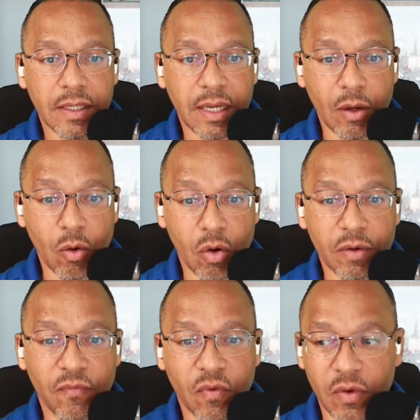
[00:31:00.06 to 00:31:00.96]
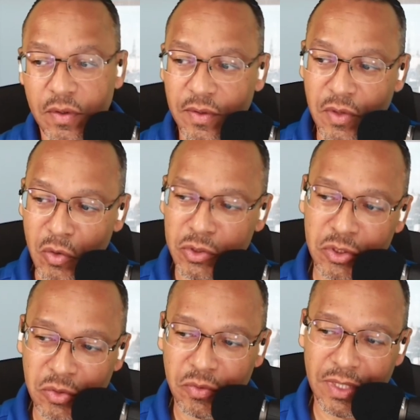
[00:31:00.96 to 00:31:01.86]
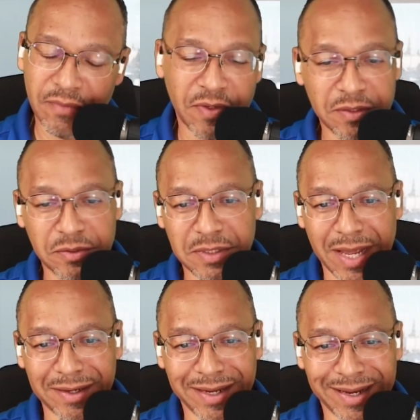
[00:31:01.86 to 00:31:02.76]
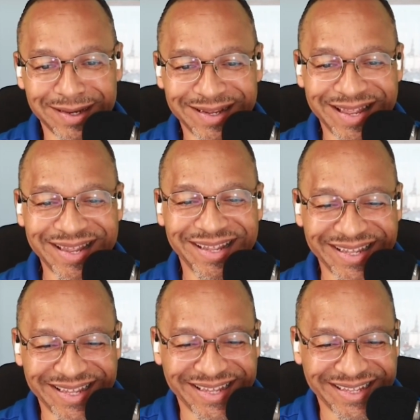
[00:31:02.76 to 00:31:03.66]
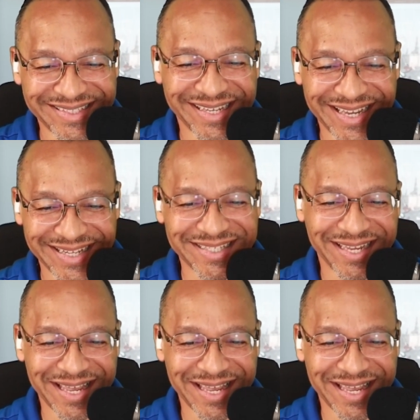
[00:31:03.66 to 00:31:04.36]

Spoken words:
in order for those two individuals down there to get together